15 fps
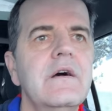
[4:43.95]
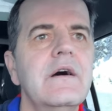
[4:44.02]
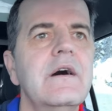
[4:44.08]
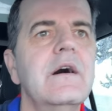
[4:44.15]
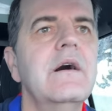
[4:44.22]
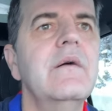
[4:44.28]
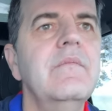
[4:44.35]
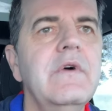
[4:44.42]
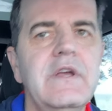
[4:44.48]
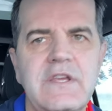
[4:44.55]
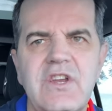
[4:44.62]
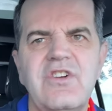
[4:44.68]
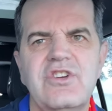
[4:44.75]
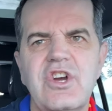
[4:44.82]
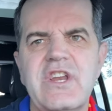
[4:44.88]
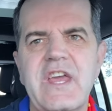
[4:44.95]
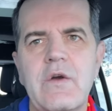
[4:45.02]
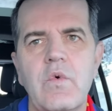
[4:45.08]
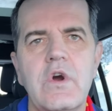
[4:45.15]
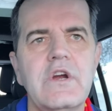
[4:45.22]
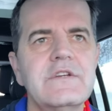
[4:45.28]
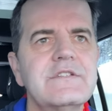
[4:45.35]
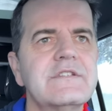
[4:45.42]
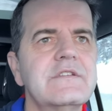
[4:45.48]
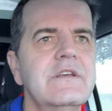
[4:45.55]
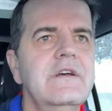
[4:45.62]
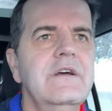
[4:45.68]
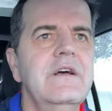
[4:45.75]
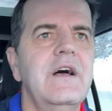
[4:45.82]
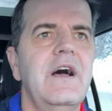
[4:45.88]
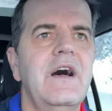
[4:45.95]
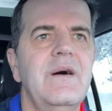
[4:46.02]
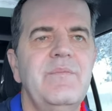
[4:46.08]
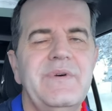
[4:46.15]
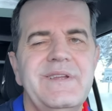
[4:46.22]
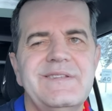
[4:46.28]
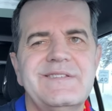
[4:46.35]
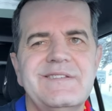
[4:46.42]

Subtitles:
you know, it could get worse, but it's